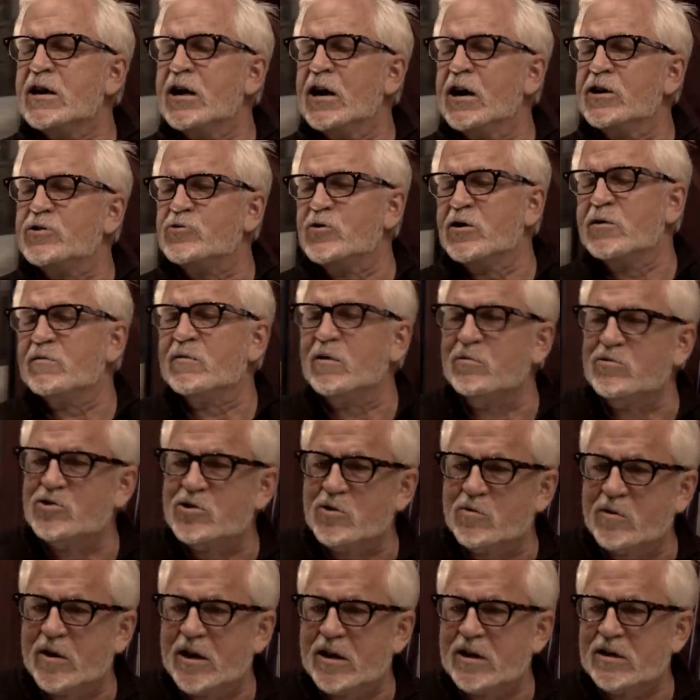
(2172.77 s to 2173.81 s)
a dream come
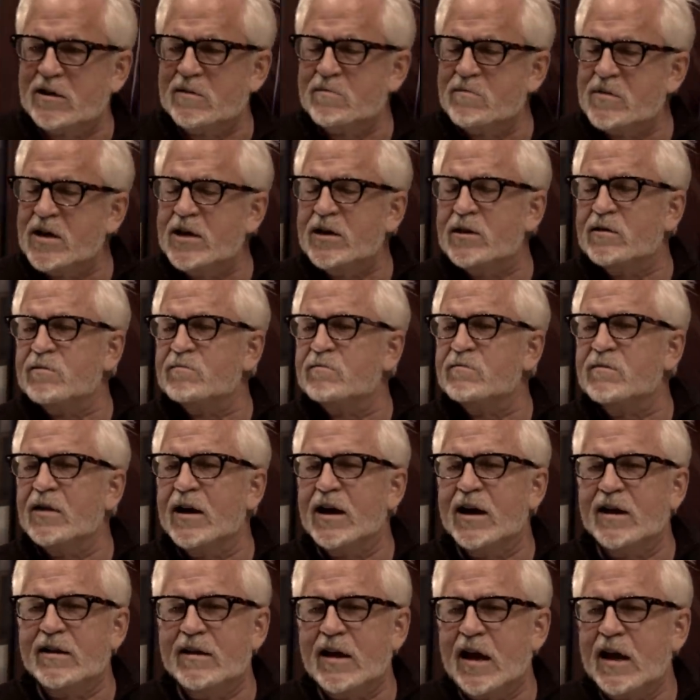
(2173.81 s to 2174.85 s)
true getting to meet him
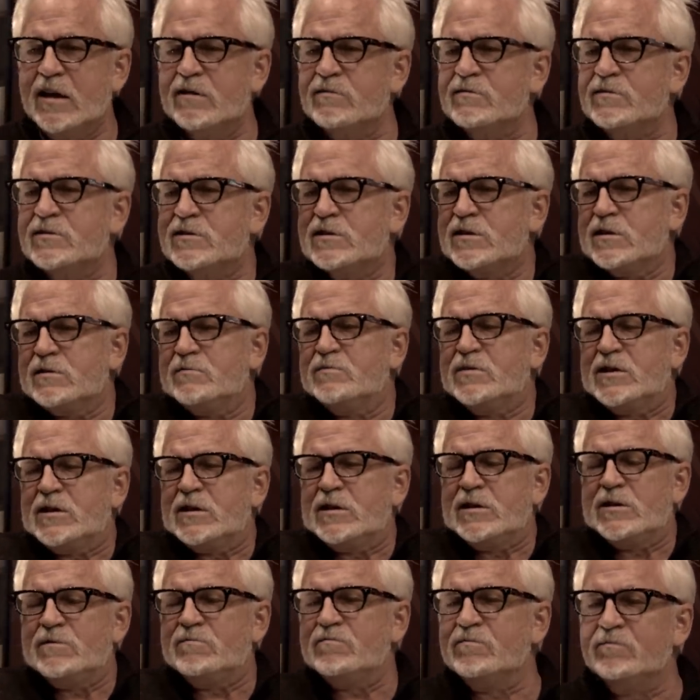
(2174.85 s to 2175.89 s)
and then to
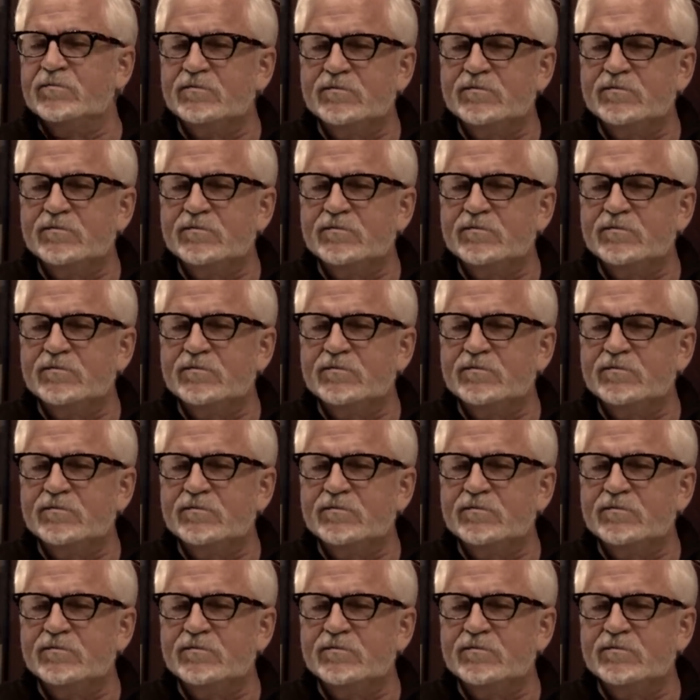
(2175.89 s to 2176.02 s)
be